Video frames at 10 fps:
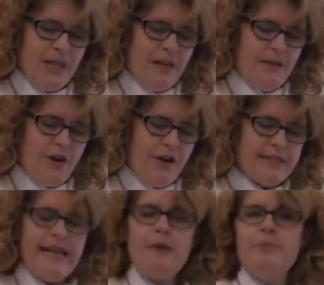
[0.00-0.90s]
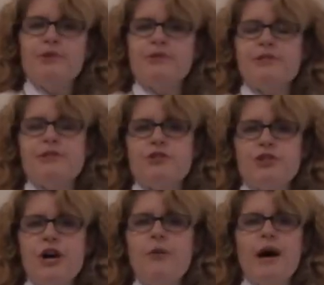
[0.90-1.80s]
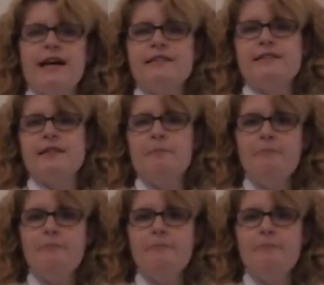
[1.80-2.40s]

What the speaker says: Their examples show us